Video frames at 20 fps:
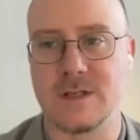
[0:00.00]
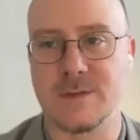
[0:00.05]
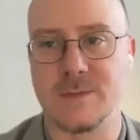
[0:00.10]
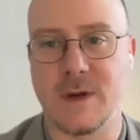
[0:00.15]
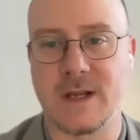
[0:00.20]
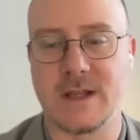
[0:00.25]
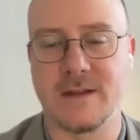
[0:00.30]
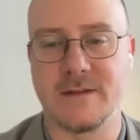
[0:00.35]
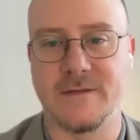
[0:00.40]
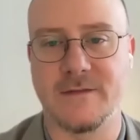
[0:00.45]

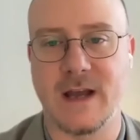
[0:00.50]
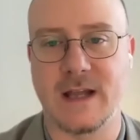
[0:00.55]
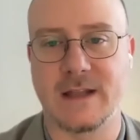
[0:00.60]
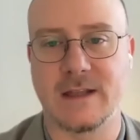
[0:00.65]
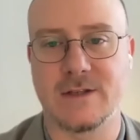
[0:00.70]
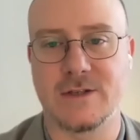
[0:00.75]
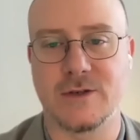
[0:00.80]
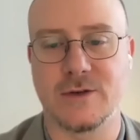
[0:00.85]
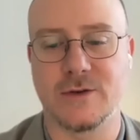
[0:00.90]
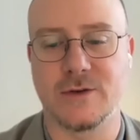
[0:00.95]
despite the
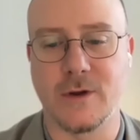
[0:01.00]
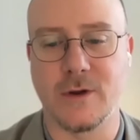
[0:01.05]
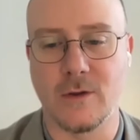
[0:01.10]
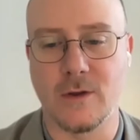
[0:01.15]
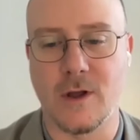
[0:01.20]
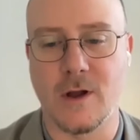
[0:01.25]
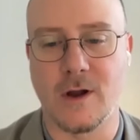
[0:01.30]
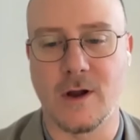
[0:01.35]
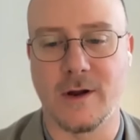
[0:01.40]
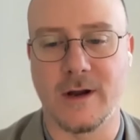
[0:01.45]
fact that you're no
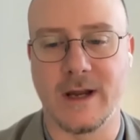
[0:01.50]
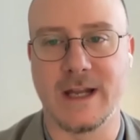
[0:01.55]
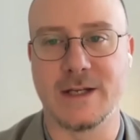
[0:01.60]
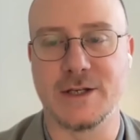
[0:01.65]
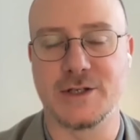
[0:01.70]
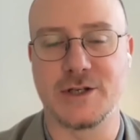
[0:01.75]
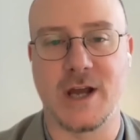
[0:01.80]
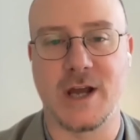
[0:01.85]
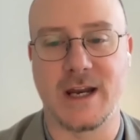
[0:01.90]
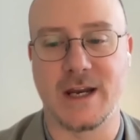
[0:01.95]
longer
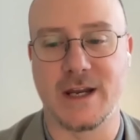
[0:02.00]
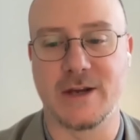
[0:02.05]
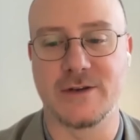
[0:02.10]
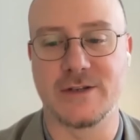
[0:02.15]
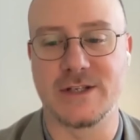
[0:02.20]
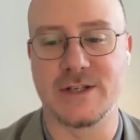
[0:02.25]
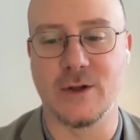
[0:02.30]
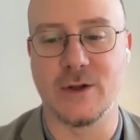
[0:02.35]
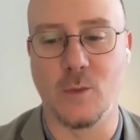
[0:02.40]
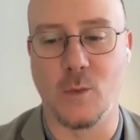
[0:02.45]
in China, you're
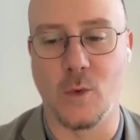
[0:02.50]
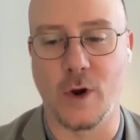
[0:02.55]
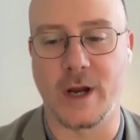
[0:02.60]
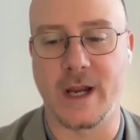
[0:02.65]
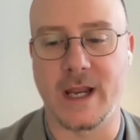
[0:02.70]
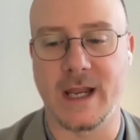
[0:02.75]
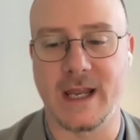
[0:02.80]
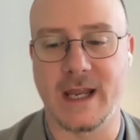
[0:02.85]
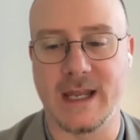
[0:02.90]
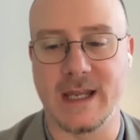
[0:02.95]
still
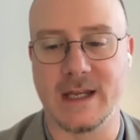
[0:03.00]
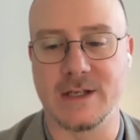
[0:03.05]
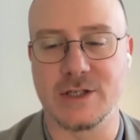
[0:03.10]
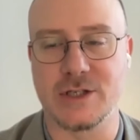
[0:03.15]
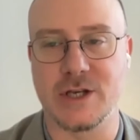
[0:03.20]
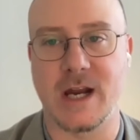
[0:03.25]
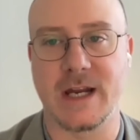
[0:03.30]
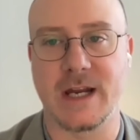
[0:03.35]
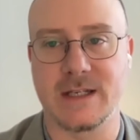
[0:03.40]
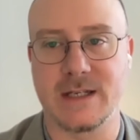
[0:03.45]
working in
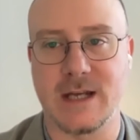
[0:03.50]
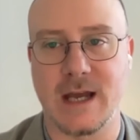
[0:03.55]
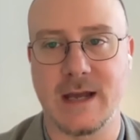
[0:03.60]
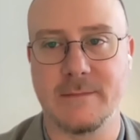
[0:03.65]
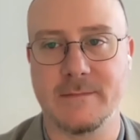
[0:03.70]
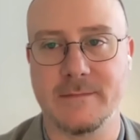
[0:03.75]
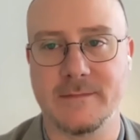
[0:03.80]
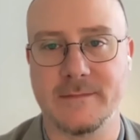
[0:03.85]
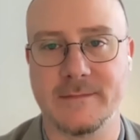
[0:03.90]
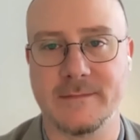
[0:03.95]
China
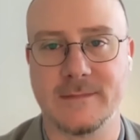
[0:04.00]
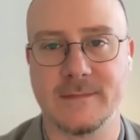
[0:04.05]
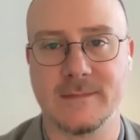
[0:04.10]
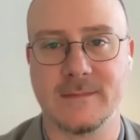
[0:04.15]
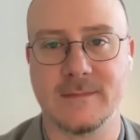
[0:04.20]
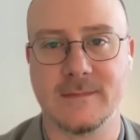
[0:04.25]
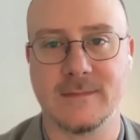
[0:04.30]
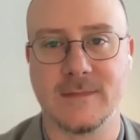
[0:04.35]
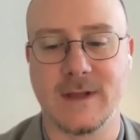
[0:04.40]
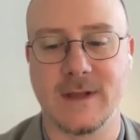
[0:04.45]
time?
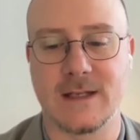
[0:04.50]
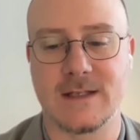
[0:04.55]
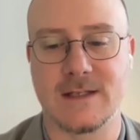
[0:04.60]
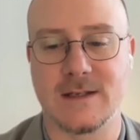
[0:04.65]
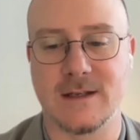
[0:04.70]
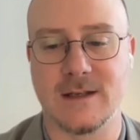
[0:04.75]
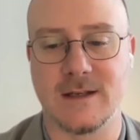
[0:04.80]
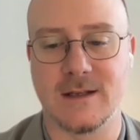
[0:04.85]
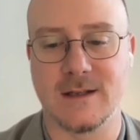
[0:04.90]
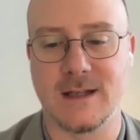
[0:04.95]

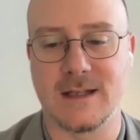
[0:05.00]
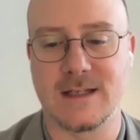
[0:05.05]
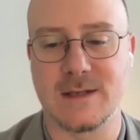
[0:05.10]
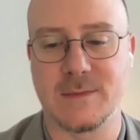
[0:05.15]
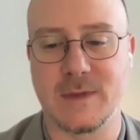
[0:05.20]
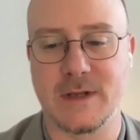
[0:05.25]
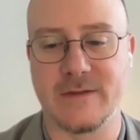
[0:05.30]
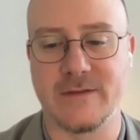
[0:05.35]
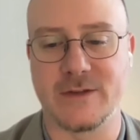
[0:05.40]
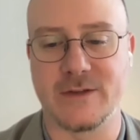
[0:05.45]
That's
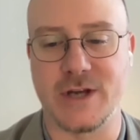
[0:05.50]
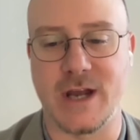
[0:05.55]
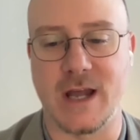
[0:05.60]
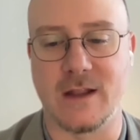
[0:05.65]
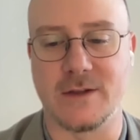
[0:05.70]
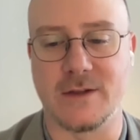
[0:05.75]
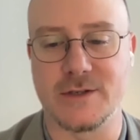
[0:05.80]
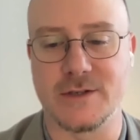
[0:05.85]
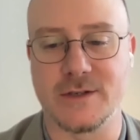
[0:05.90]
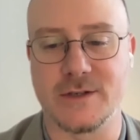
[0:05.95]
a bit of a
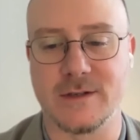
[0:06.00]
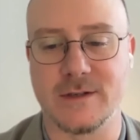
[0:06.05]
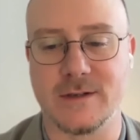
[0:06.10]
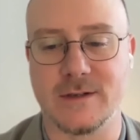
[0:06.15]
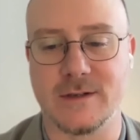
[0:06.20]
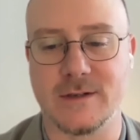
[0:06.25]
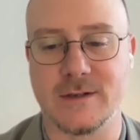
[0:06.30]
challenge.